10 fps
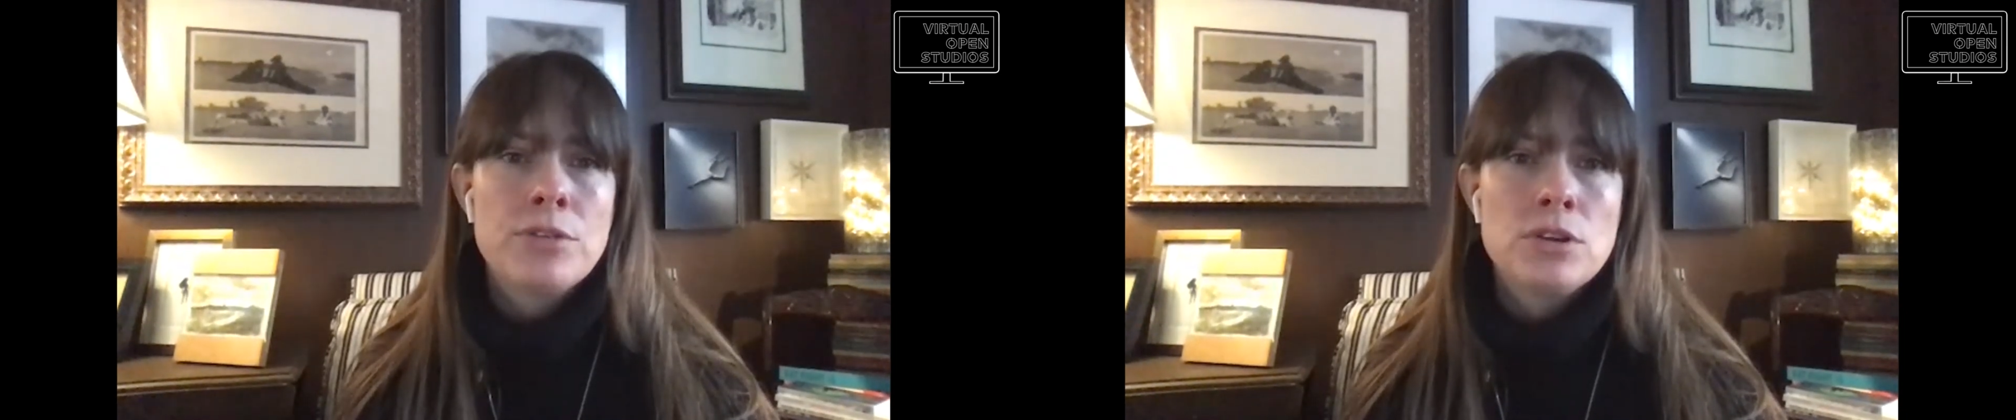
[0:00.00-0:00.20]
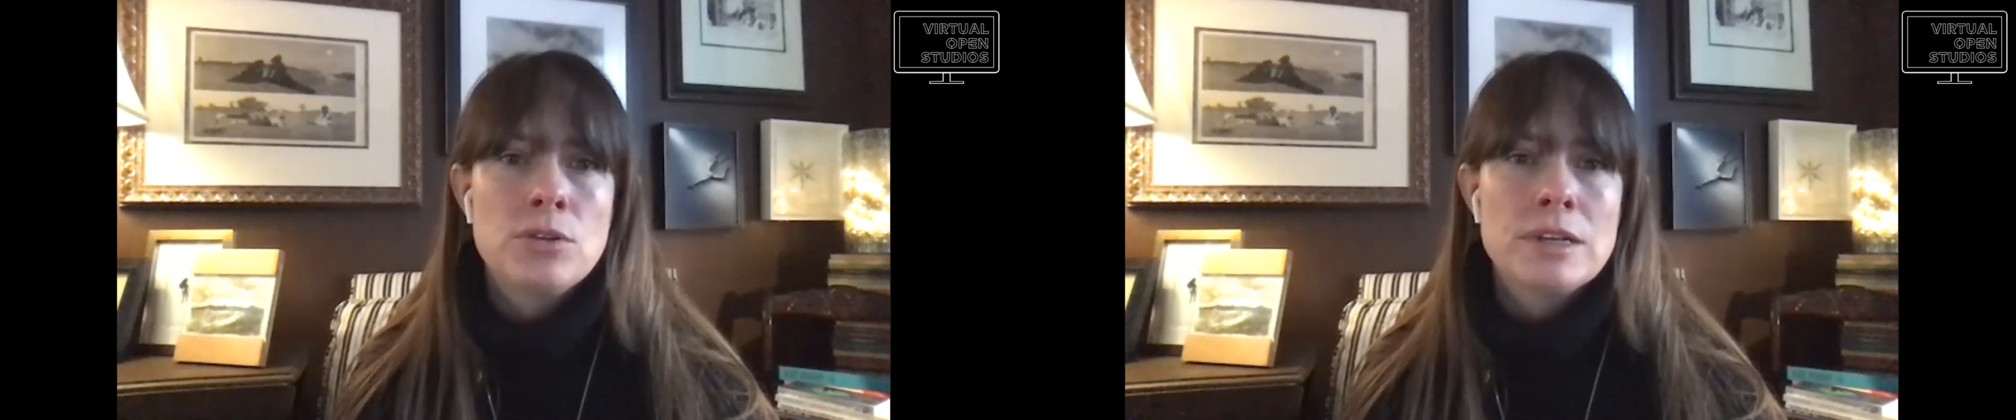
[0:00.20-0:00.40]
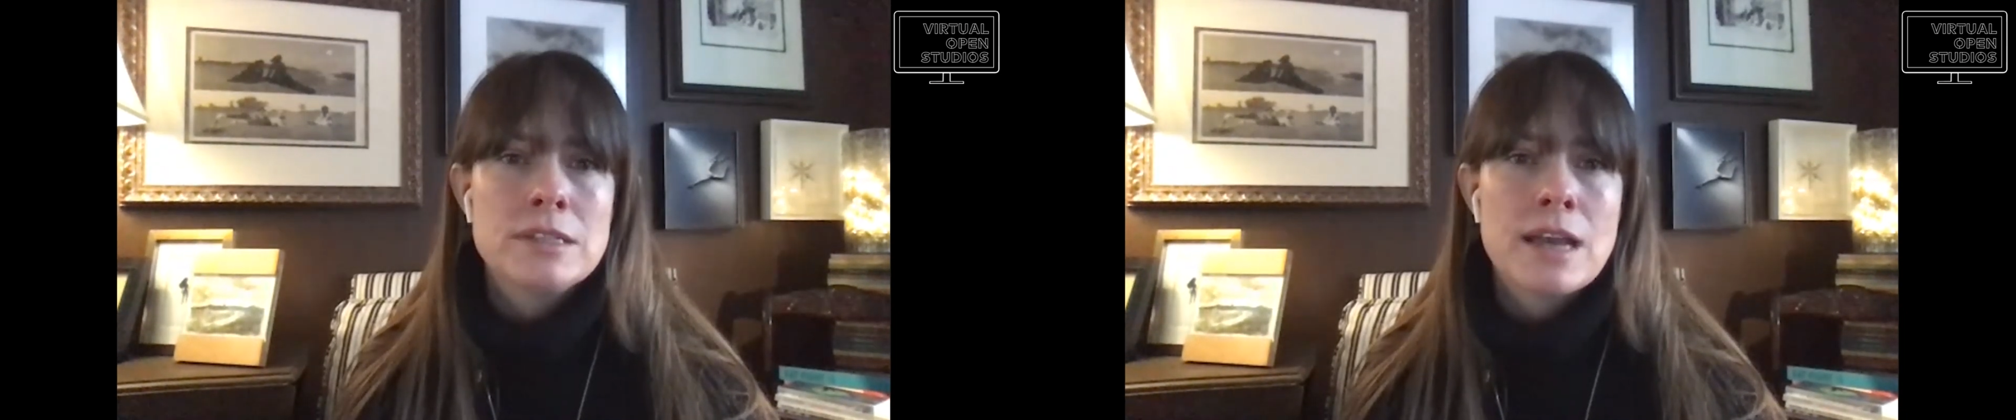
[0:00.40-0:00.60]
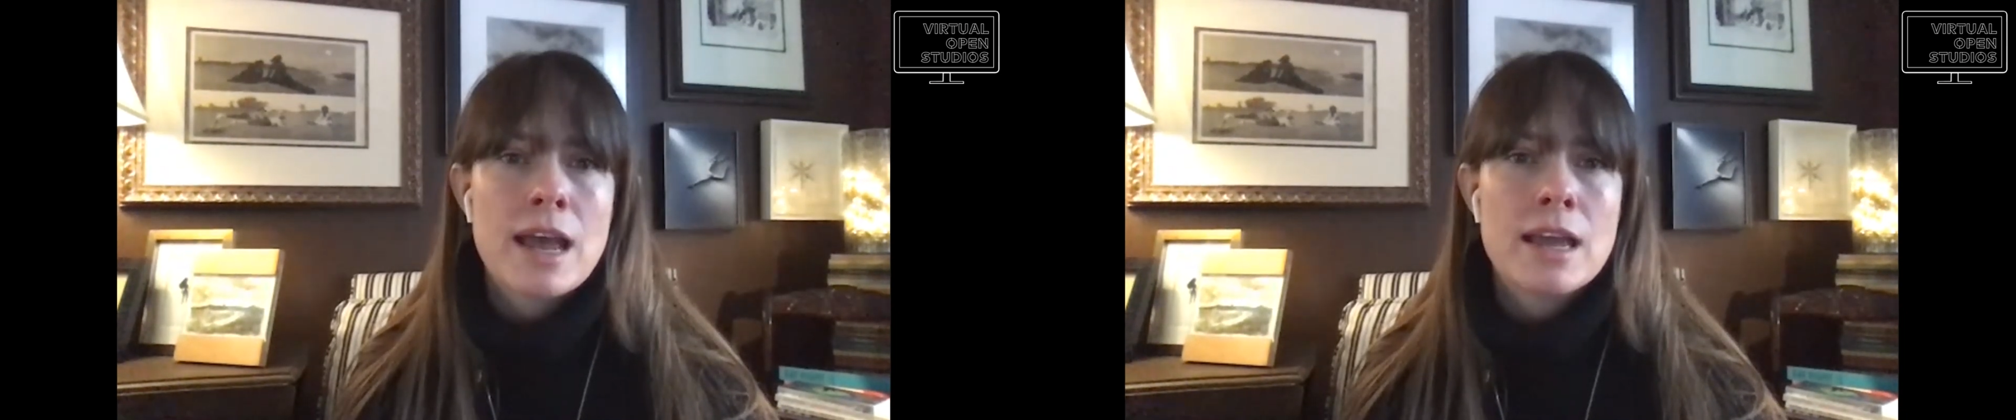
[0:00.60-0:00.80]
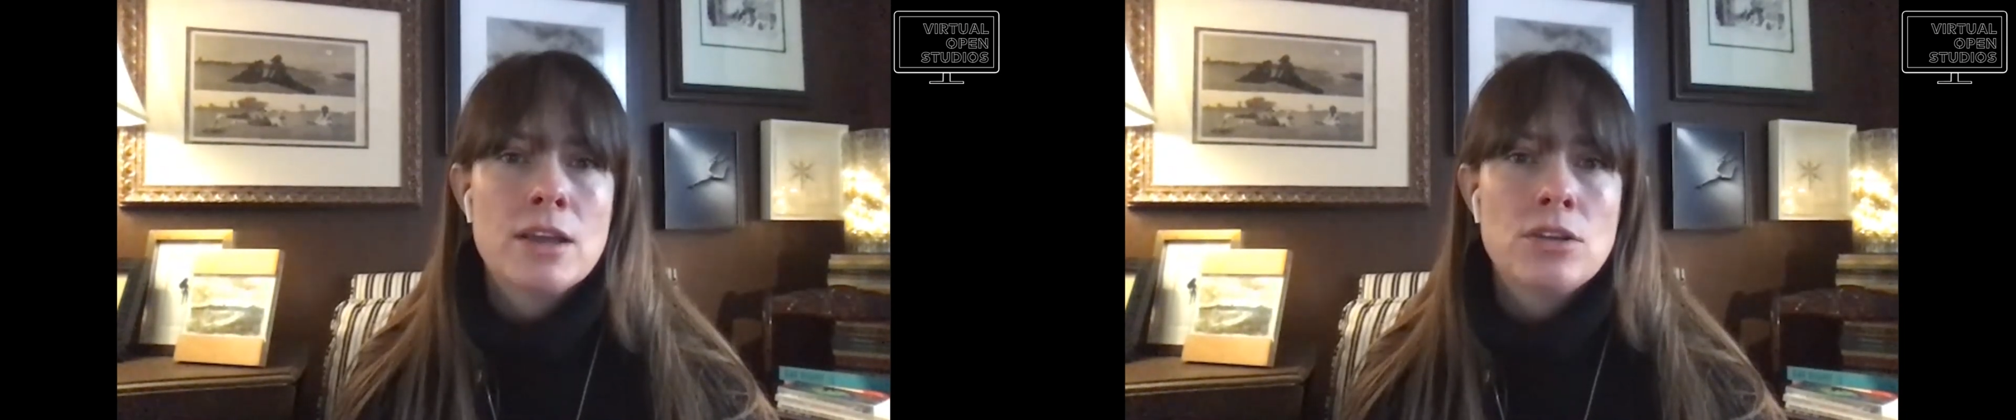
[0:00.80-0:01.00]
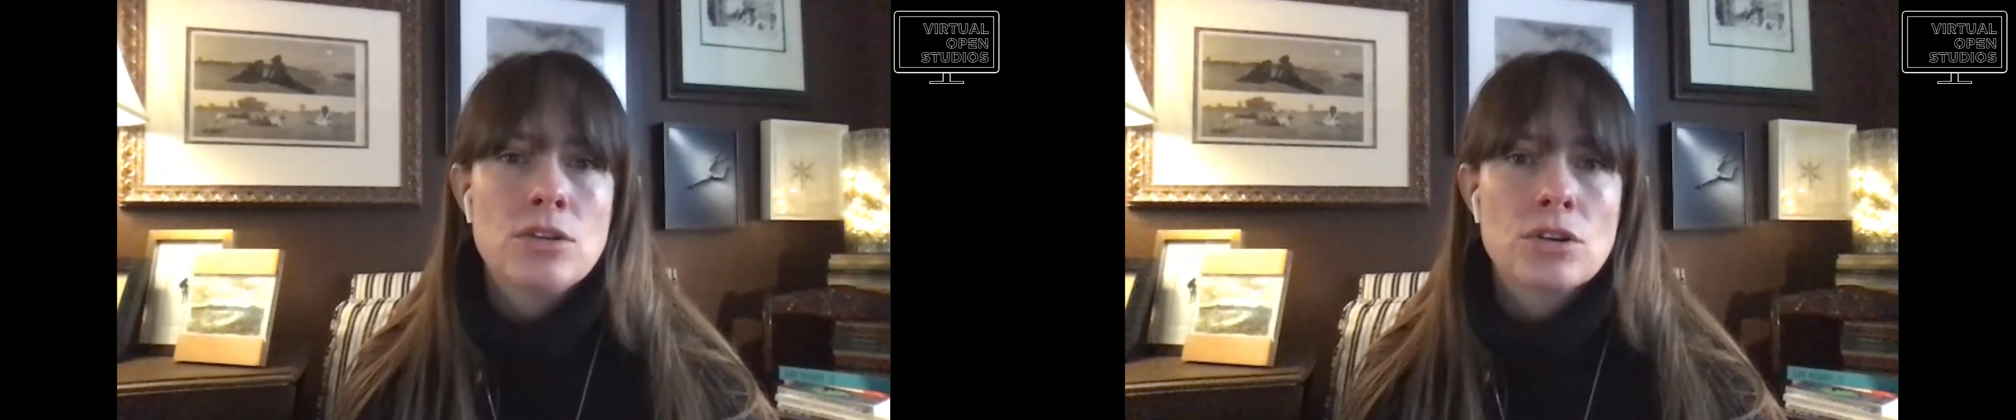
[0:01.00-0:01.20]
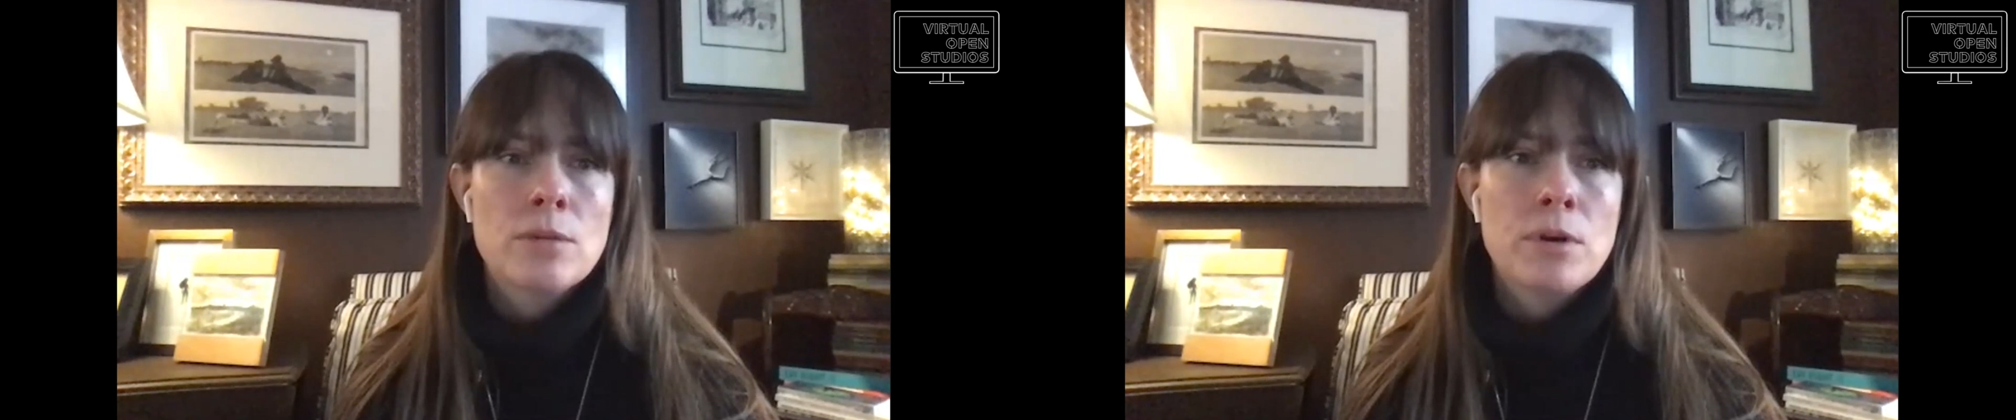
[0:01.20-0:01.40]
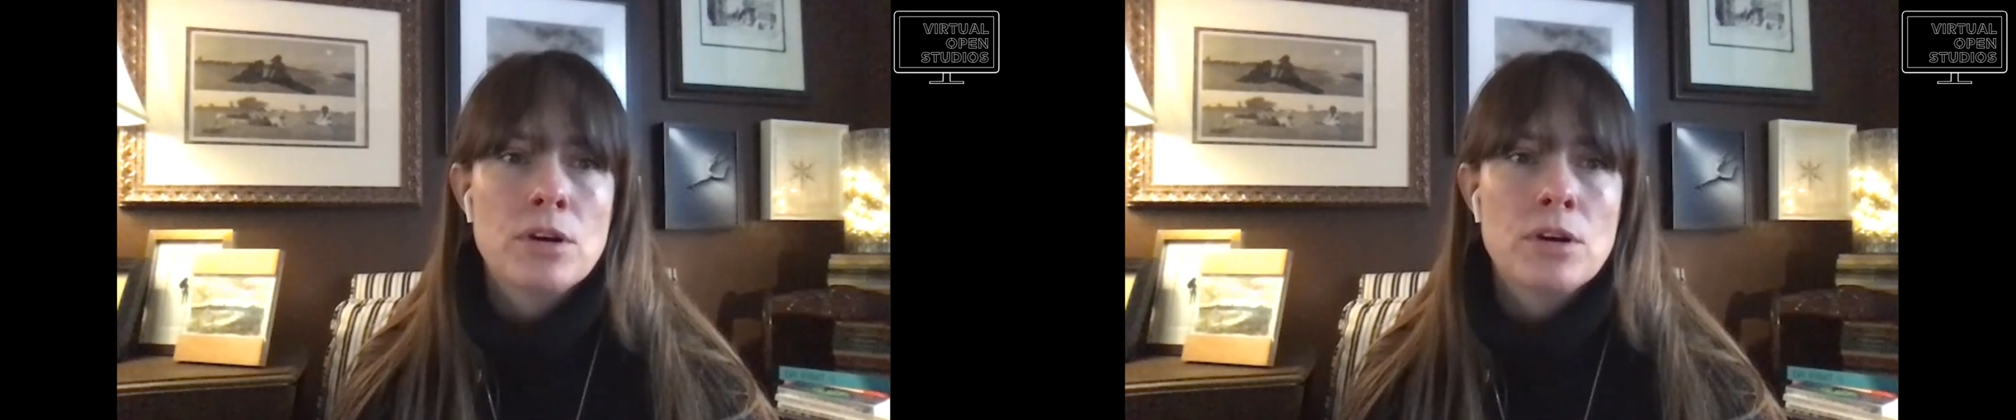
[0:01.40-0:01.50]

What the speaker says: the USA, Europe,